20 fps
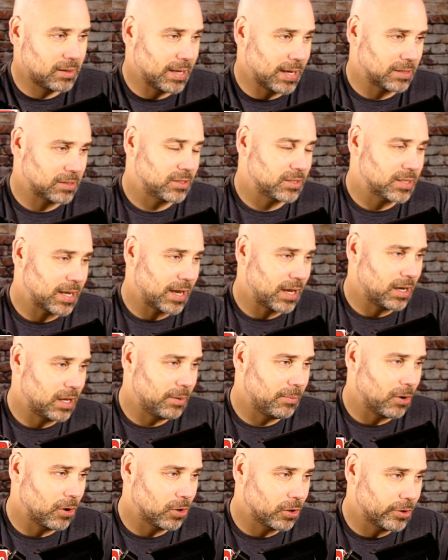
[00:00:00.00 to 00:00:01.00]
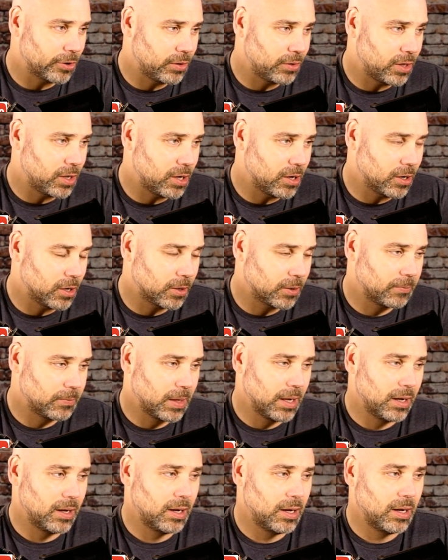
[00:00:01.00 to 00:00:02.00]
Texas A&M earlier in the year.
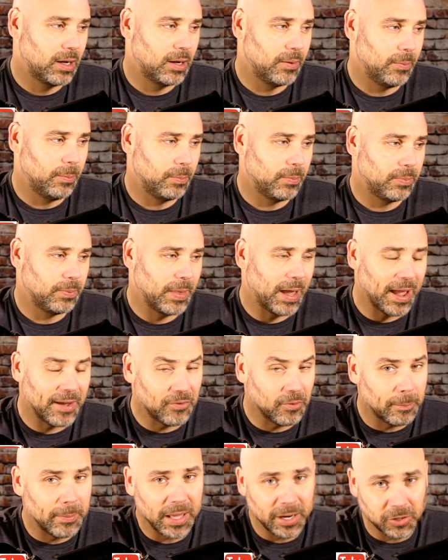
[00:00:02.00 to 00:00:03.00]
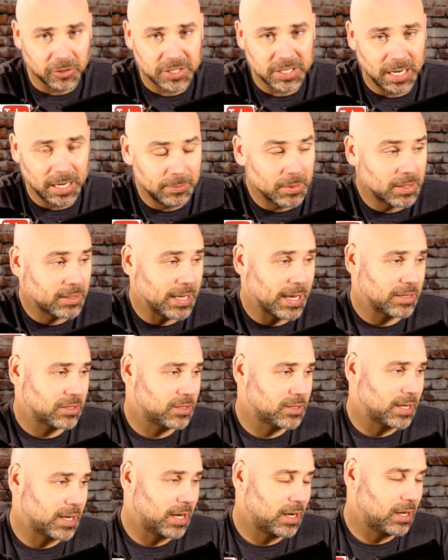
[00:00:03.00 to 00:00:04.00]
They have a better team than
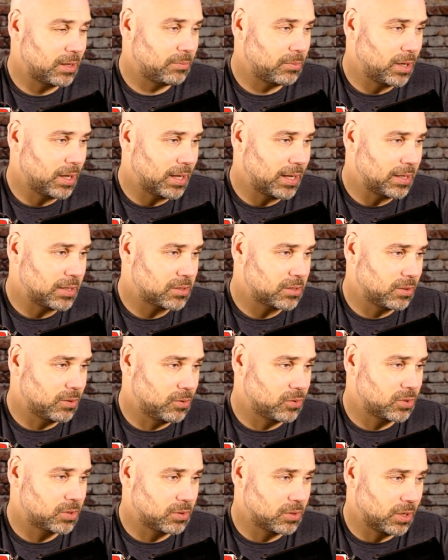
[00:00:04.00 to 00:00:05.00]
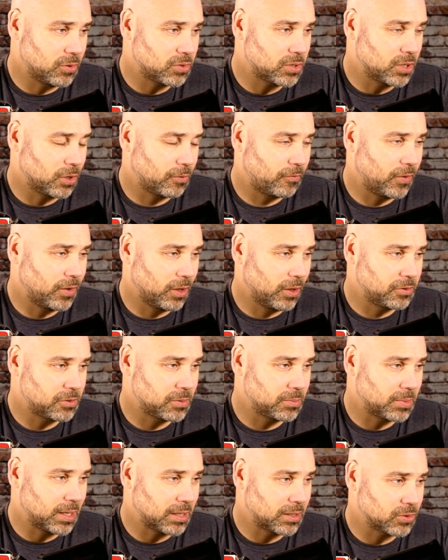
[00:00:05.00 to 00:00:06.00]
Texas A&M does, who's, you know, still filling
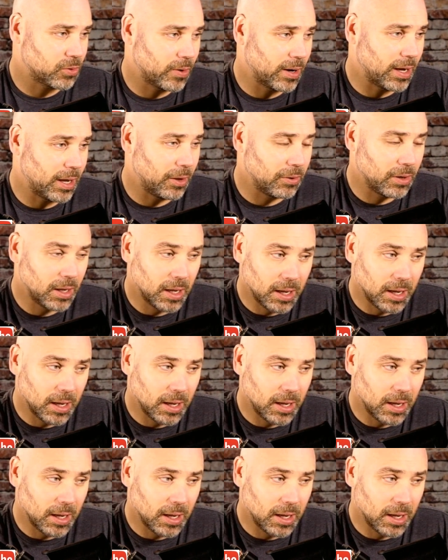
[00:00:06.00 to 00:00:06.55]
some things around.